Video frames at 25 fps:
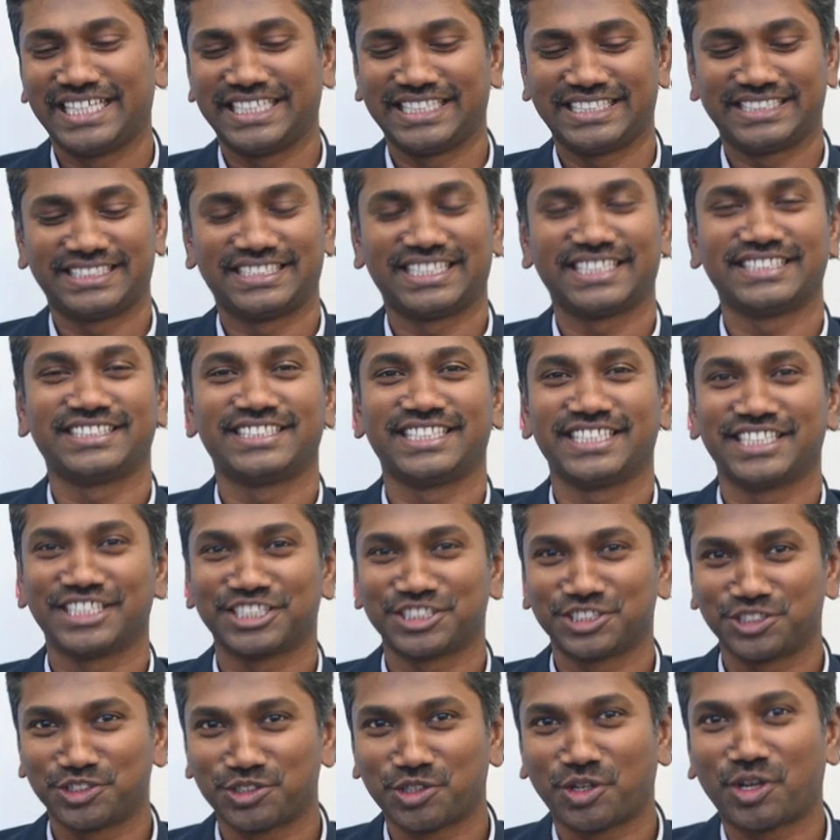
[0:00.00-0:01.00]
he's stressing
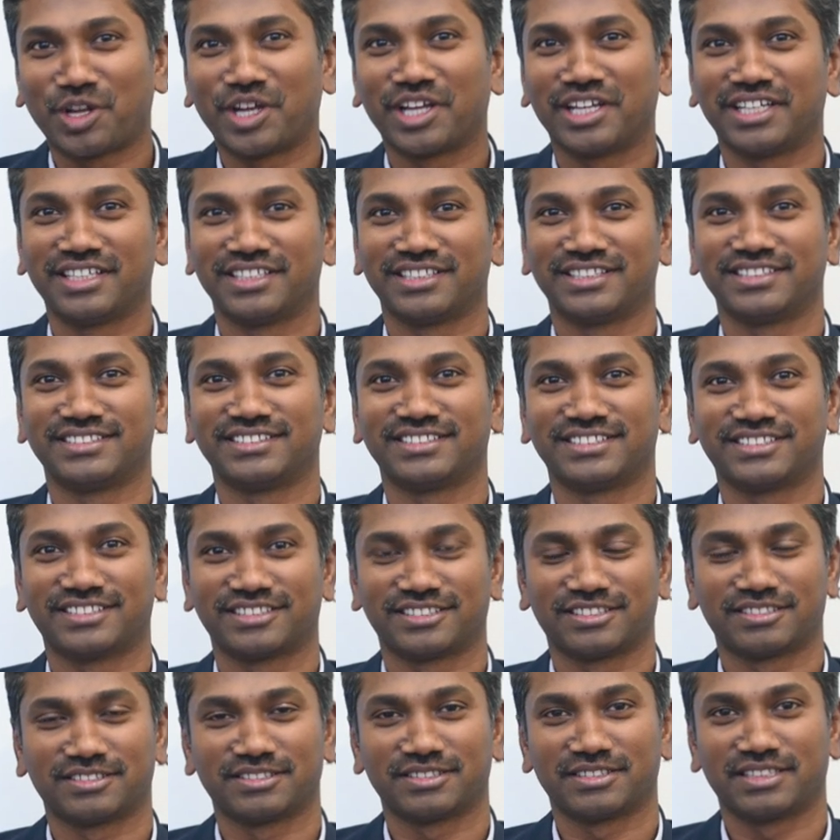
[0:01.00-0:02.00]
his joints
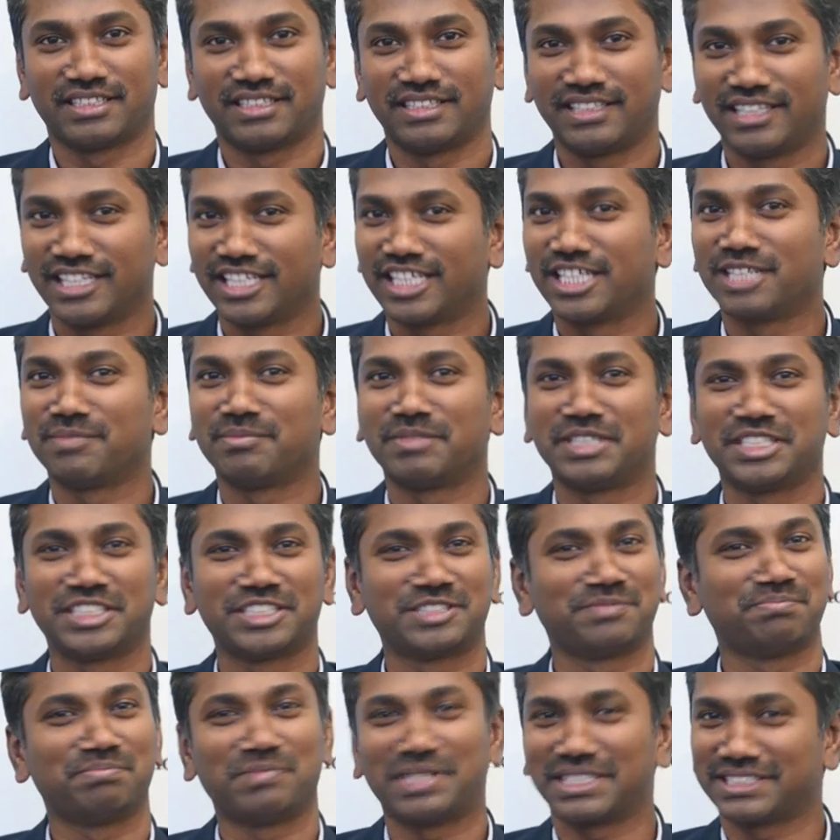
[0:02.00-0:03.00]

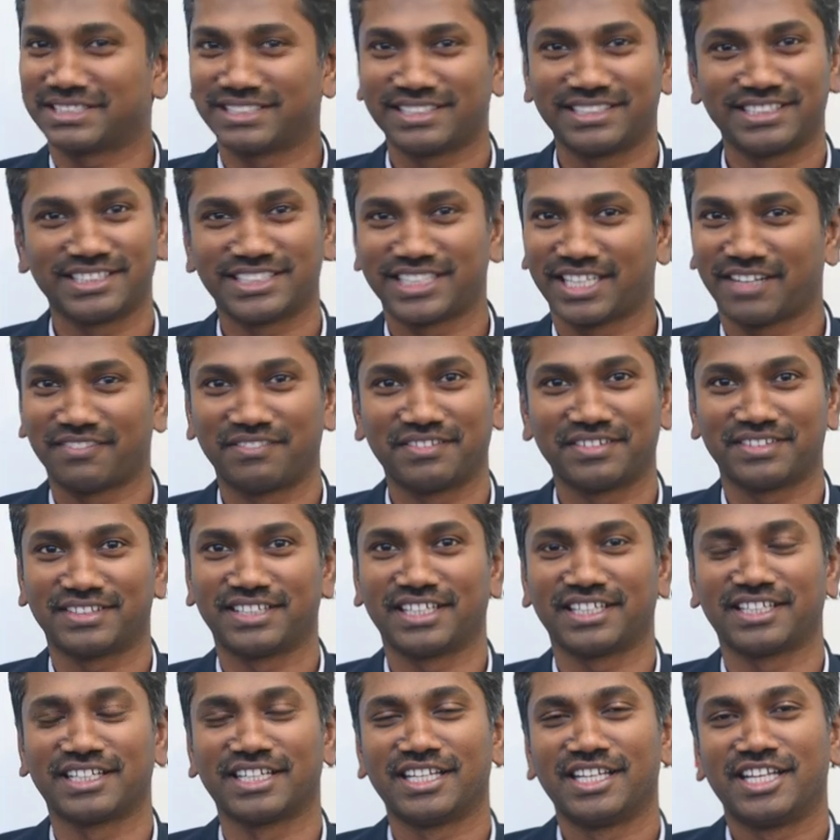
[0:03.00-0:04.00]
ligaments muscles
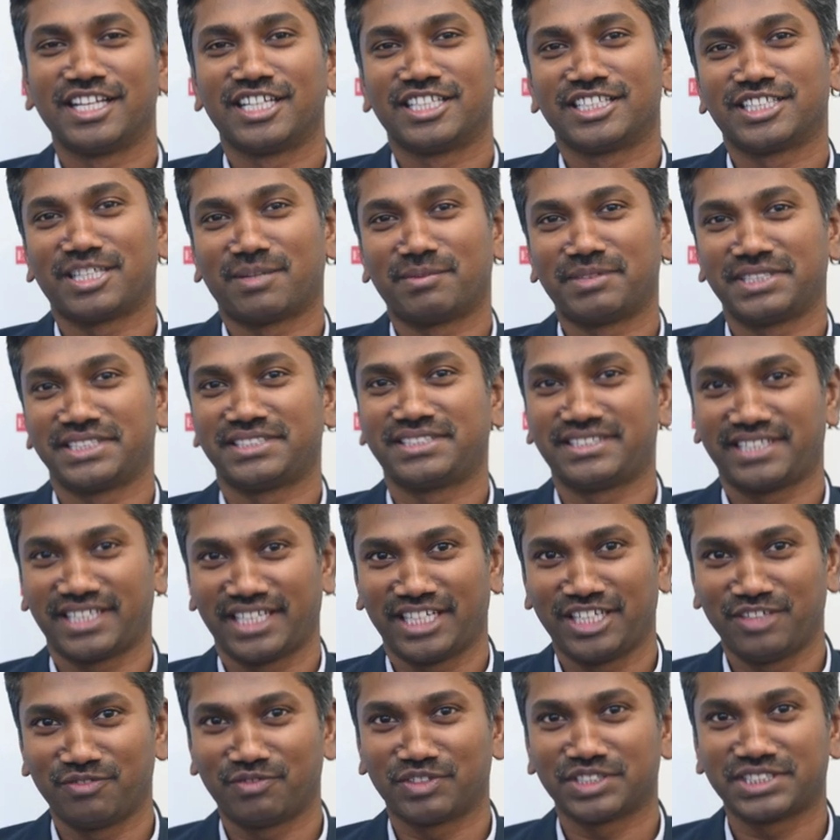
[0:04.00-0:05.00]
everything someone is
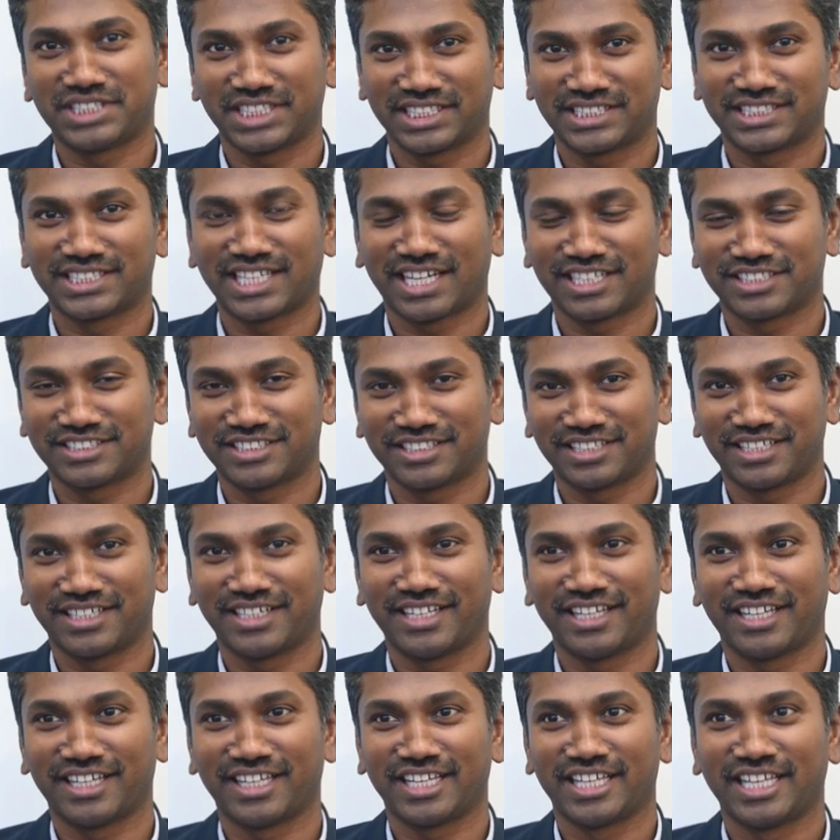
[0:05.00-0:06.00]
training for 6 hours in a
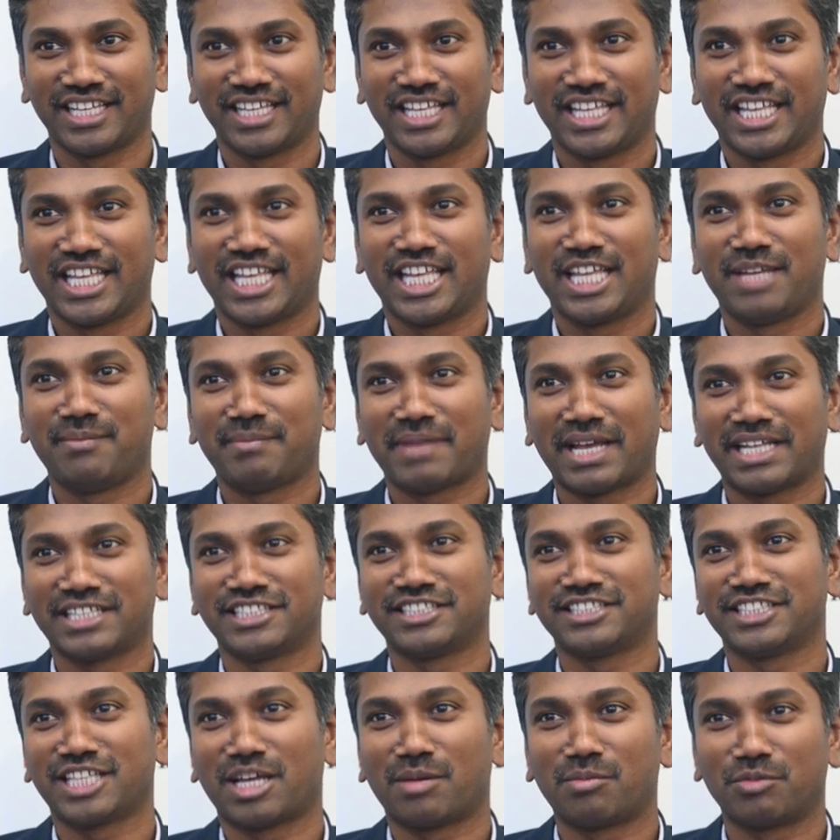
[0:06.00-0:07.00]
day
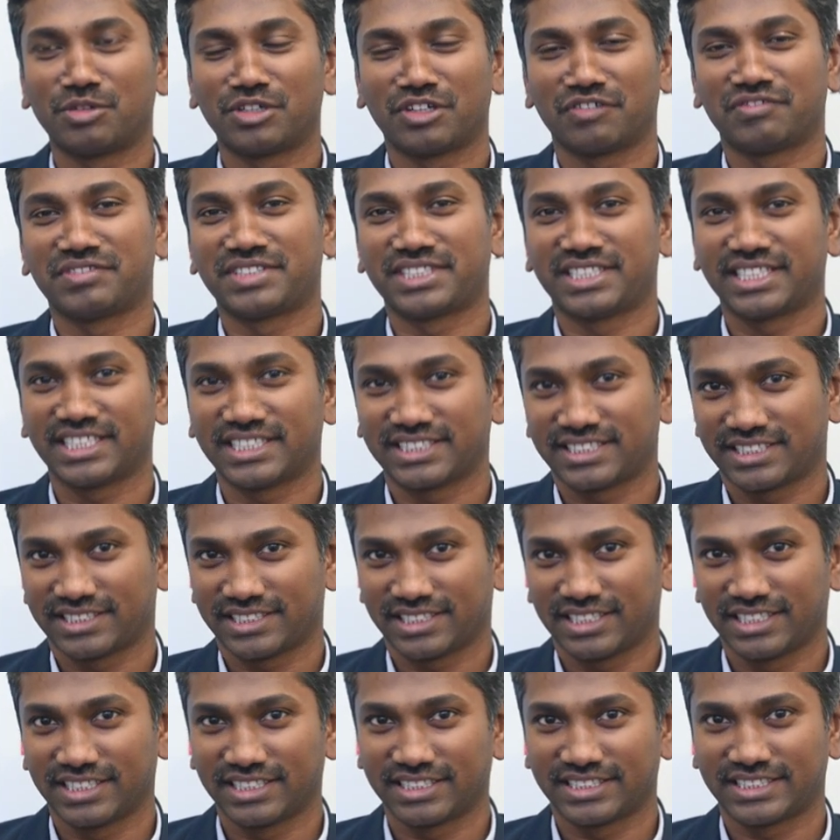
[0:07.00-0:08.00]
imagine the amount of stress
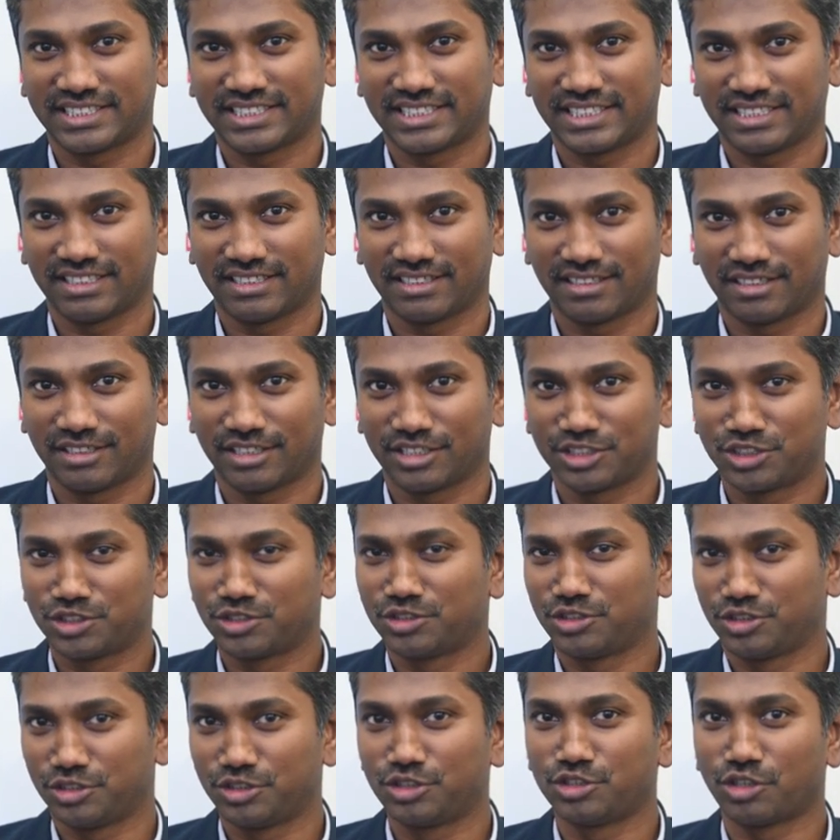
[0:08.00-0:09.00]
his uh,
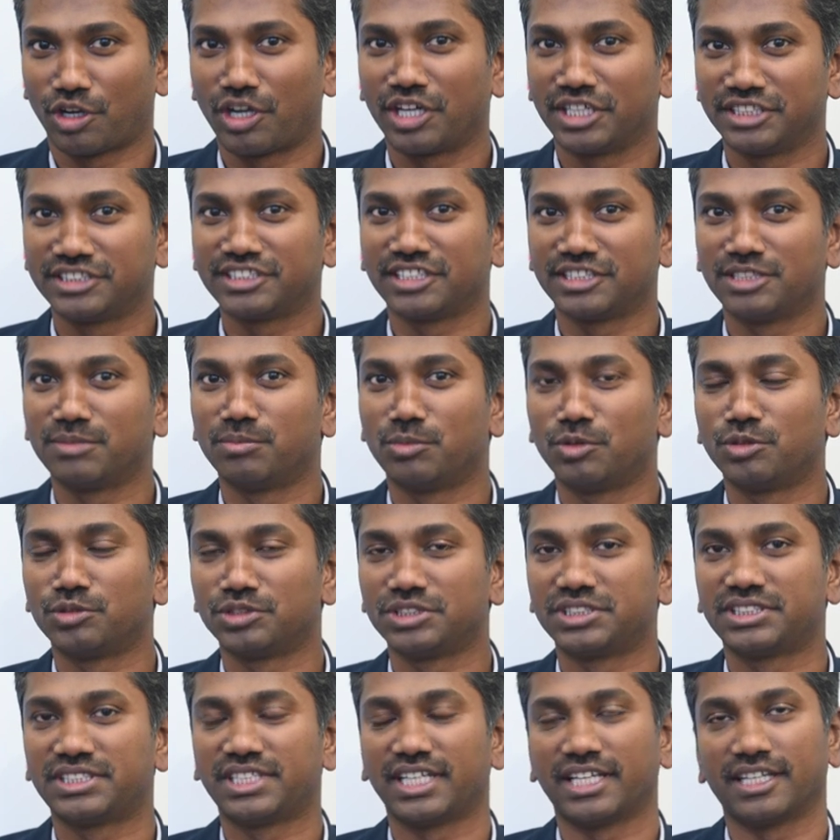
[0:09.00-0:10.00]
joints and the
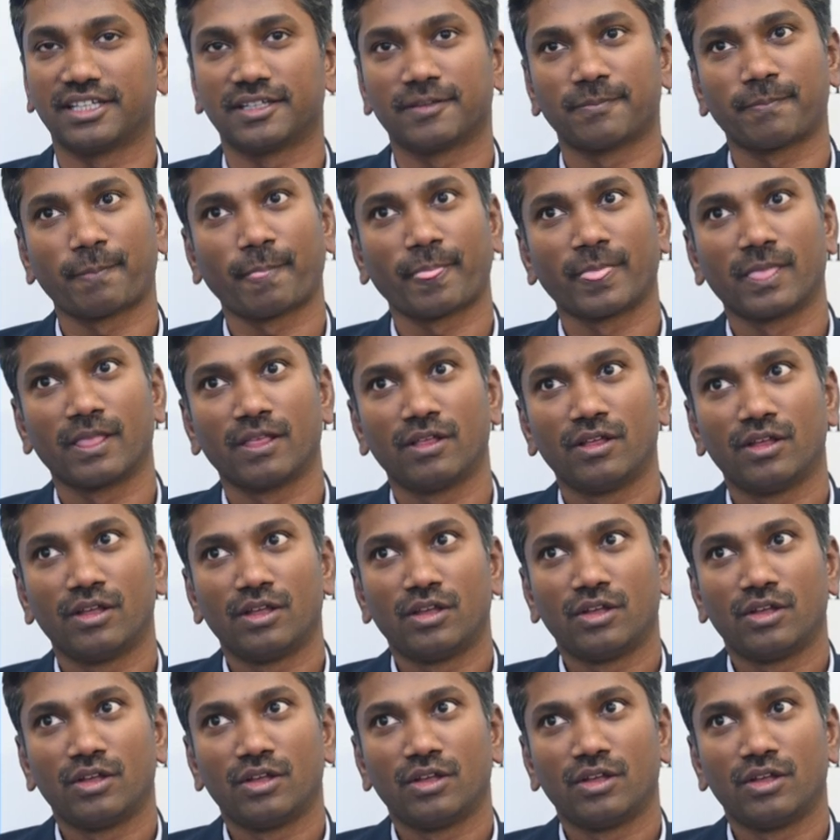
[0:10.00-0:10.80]
bones take